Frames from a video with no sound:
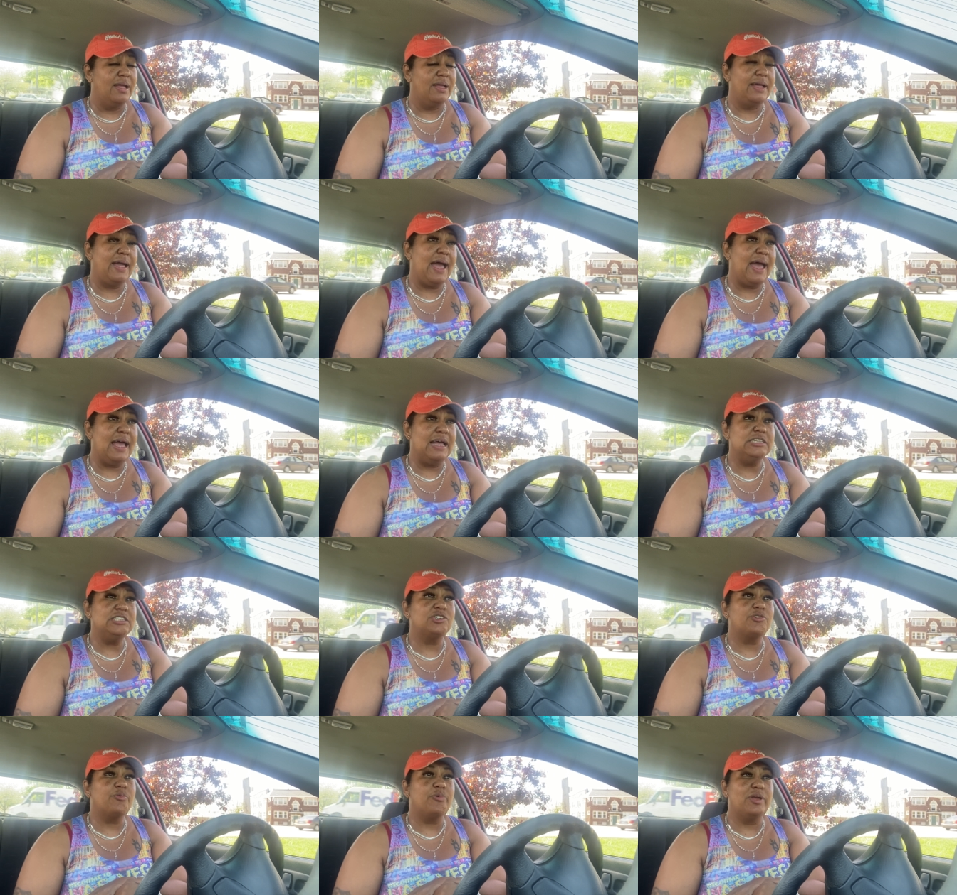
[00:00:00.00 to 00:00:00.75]

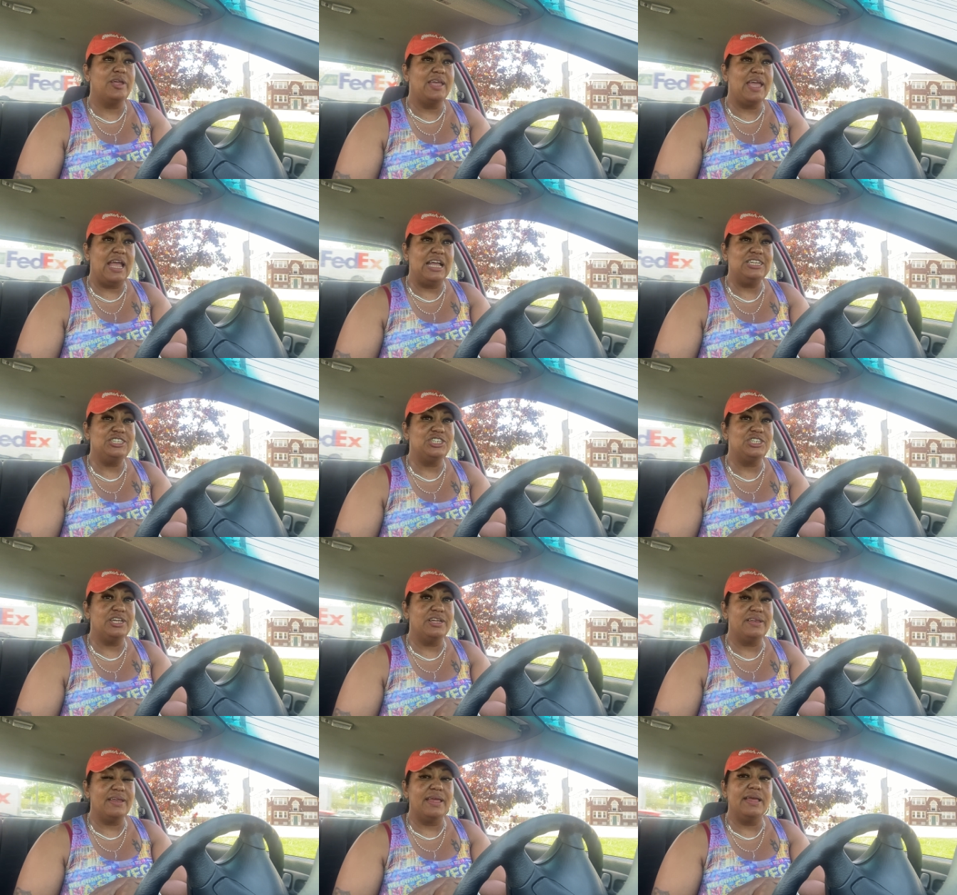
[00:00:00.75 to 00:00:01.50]
God's
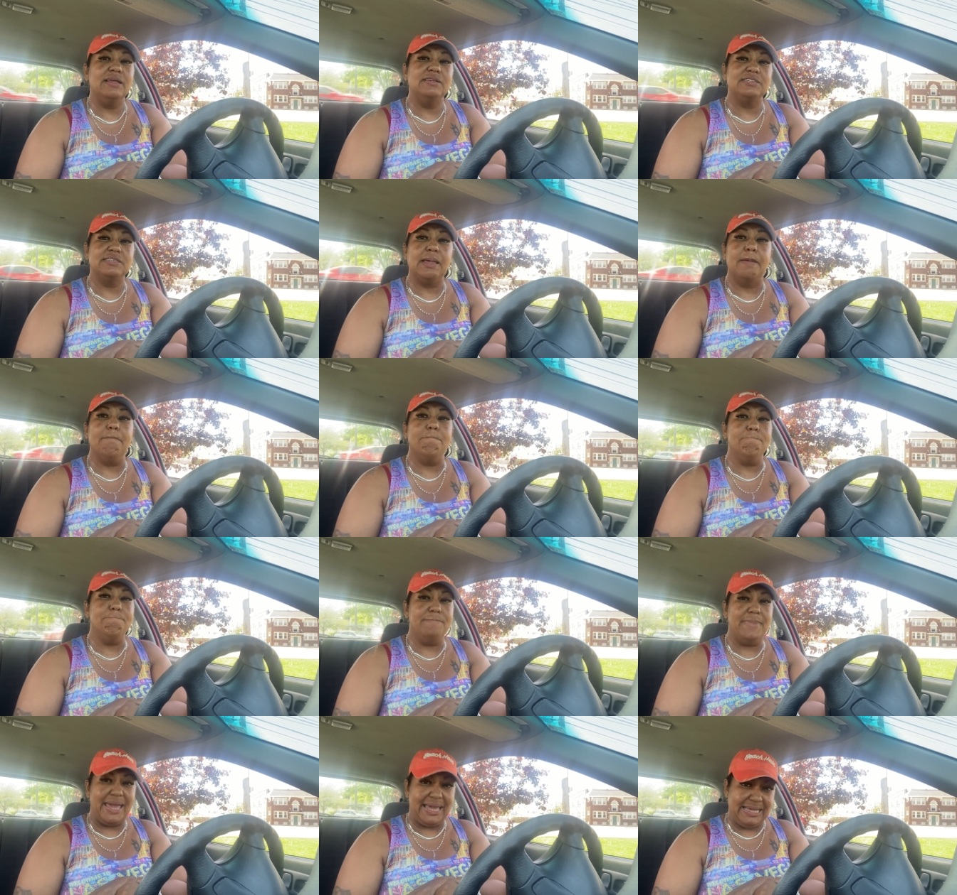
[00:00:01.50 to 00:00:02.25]
creation is
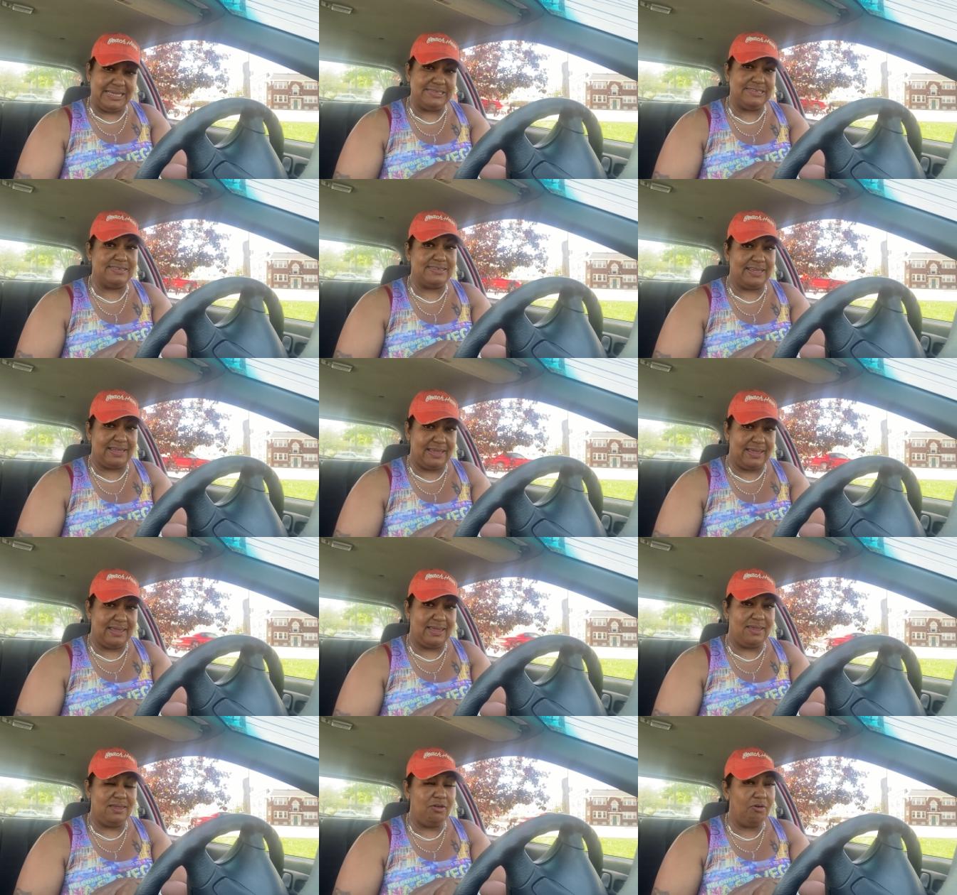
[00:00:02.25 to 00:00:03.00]

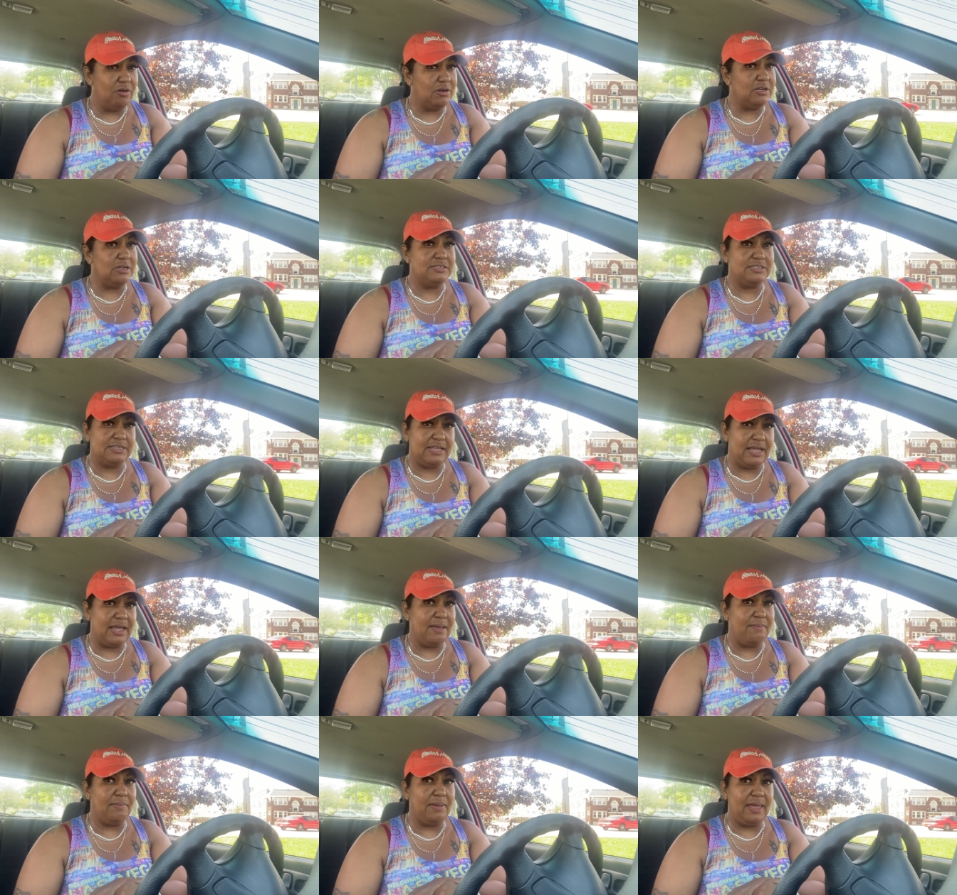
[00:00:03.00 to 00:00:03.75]
amazing. You
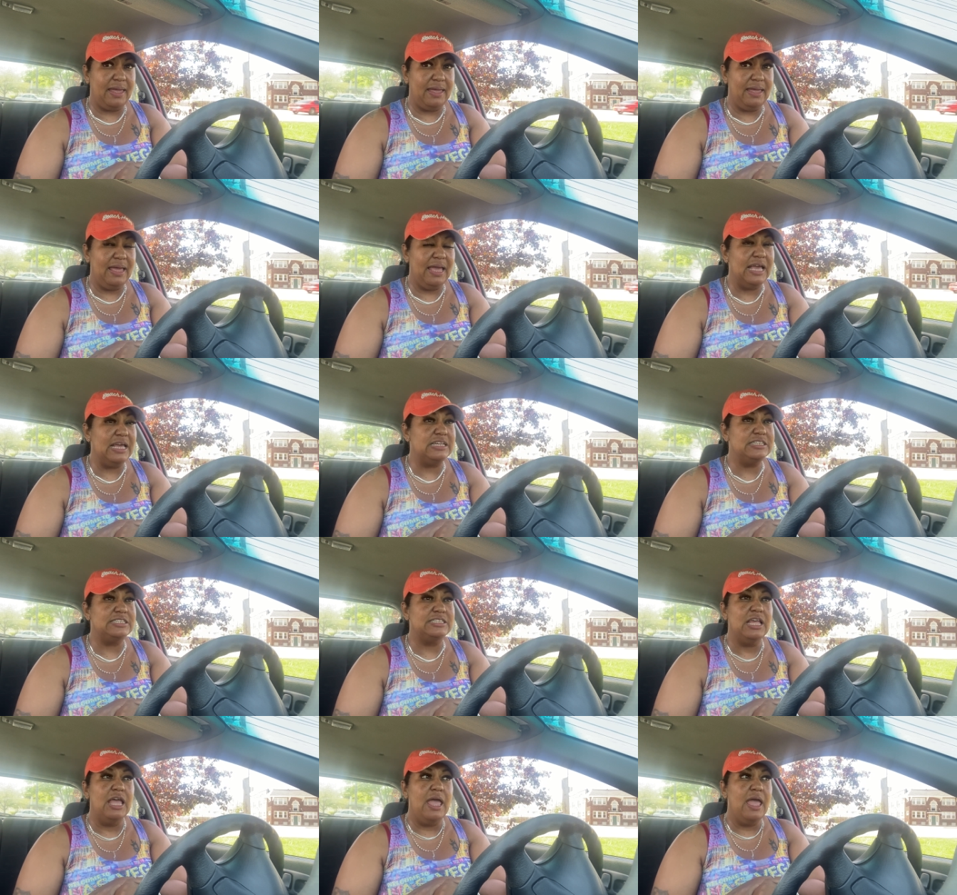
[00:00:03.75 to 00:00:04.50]
understand me?
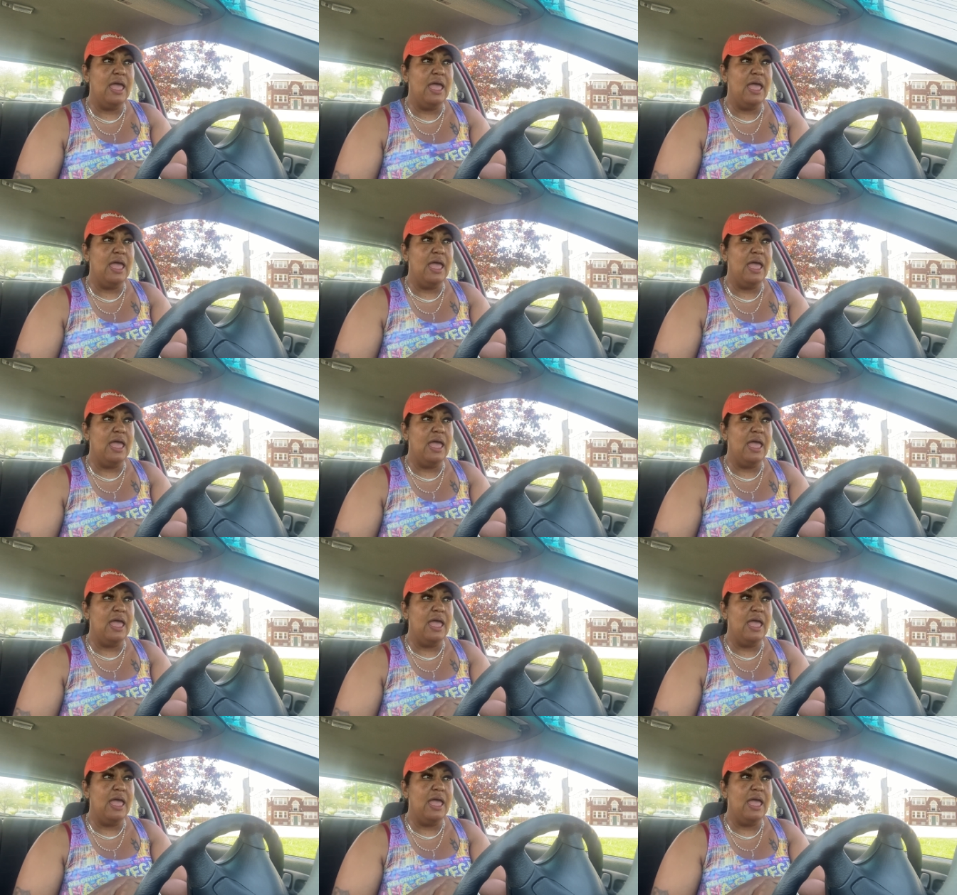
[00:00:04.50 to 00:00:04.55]
His